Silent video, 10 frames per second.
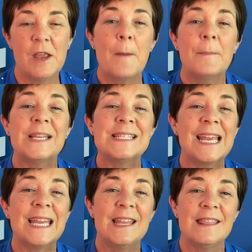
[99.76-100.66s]
By
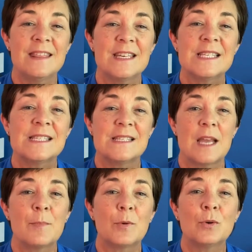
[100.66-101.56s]
taking this
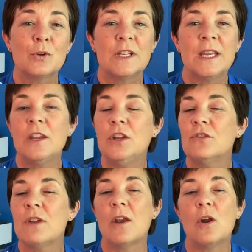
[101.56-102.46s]
step early,
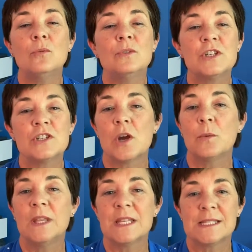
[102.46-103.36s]
you're not only
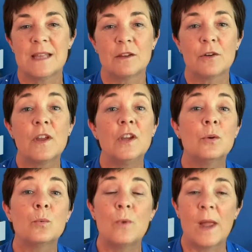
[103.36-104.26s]
showing the seller that
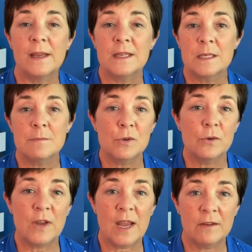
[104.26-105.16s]
you're ready to
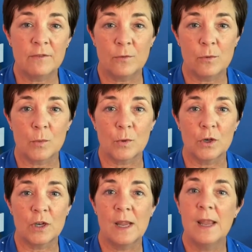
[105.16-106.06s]
move ahead forward,